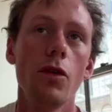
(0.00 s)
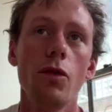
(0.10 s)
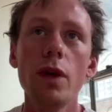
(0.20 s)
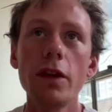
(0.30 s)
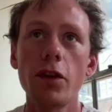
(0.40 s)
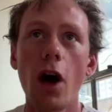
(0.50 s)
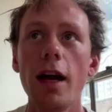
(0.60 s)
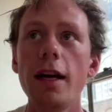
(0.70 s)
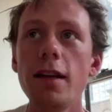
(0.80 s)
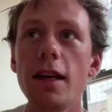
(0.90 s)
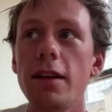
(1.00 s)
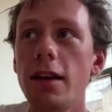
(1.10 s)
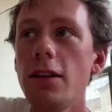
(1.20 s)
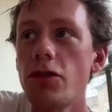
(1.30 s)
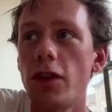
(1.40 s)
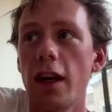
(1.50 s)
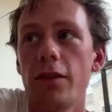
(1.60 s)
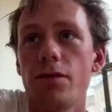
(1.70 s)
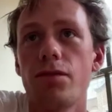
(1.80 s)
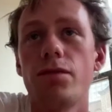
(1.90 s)
we saw it's interesting,
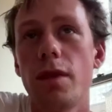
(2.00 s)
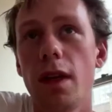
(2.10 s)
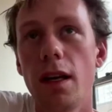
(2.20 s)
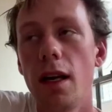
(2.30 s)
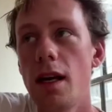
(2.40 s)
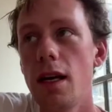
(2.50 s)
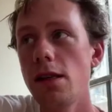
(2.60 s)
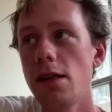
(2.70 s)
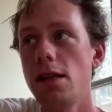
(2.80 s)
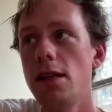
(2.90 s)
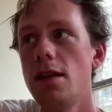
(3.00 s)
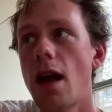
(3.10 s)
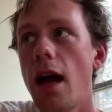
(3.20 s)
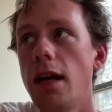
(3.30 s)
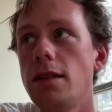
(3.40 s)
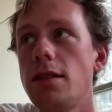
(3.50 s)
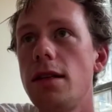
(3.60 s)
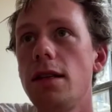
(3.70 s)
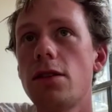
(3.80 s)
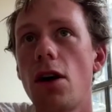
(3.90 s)
in the
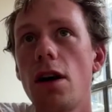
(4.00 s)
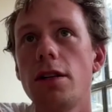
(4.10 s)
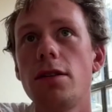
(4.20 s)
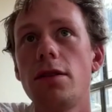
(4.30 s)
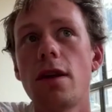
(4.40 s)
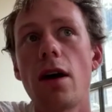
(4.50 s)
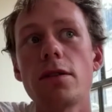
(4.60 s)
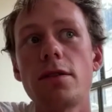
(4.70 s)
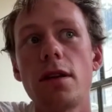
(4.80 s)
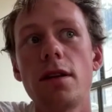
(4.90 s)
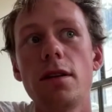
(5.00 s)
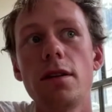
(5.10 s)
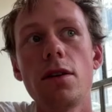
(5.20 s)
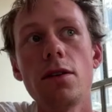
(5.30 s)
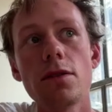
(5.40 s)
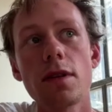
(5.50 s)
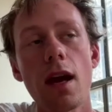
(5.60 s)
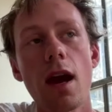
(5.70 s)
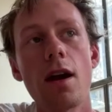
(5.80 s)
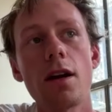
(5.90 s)
90s, early 2000, those
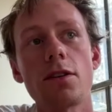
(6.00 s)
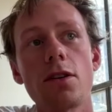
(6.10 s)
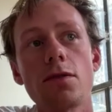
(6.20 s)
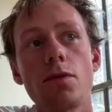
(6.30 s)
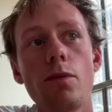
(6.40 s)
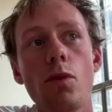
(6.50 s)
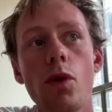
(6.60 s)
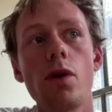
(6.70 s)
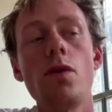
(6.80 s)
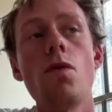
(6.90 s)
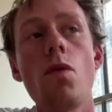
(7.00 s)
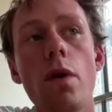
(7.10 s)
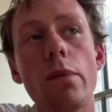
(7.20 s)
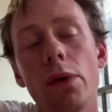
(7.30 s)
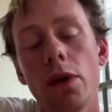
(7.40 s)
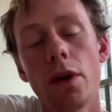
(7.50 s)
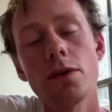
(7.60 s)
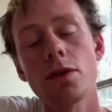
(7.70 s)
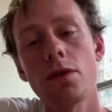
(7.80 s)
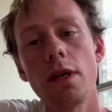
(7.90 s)
characters were more normal on
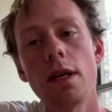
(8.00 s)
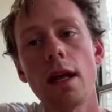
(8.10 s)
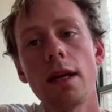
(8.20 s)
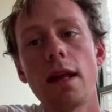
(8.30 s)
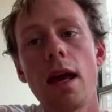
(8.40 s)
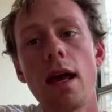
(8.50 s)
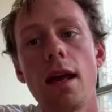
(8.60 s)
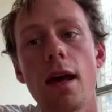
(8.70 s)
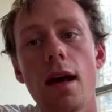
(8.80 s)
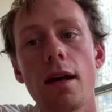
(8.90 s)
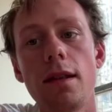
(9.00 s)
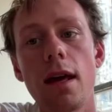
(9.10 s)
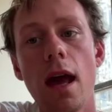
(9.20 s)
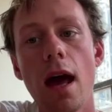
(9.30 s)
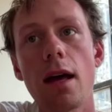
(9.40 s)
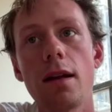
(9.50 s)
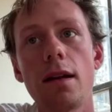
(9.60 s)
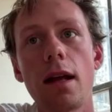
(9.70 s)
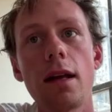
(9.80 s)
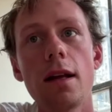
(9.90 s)
screen. Like they had
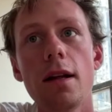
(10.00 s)
like,